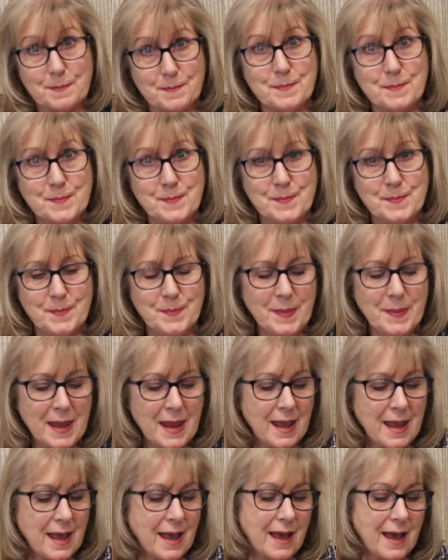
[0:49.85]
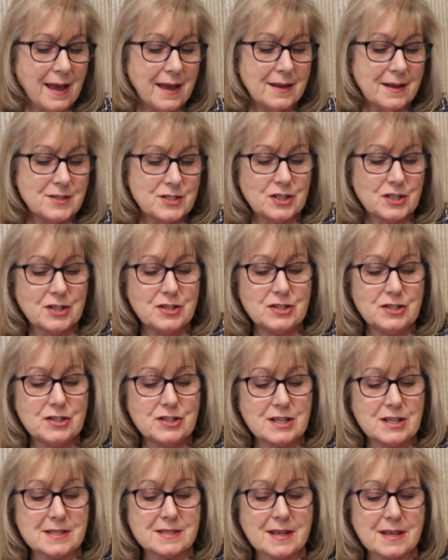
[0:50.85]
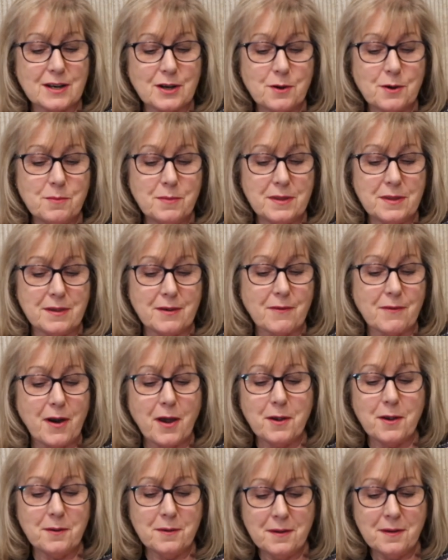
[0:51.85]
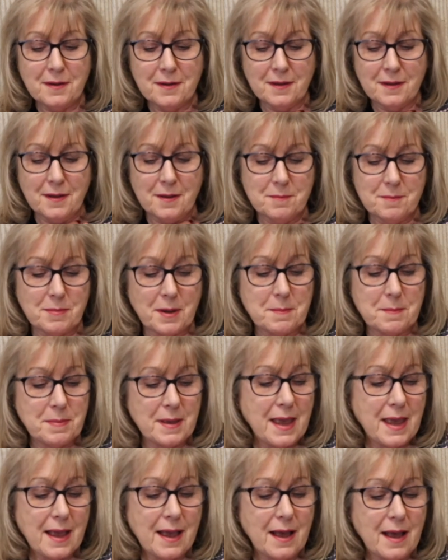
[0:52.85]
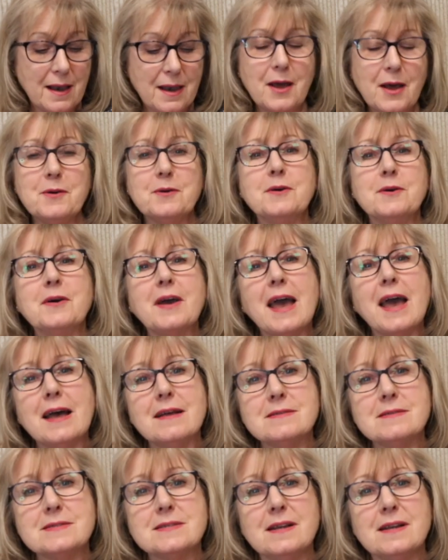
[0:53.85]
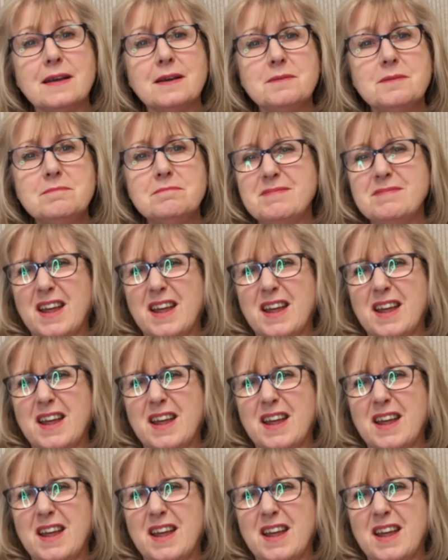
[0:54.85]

Mm-hmm. Shouldn't you just get on with your own by being a local councillor?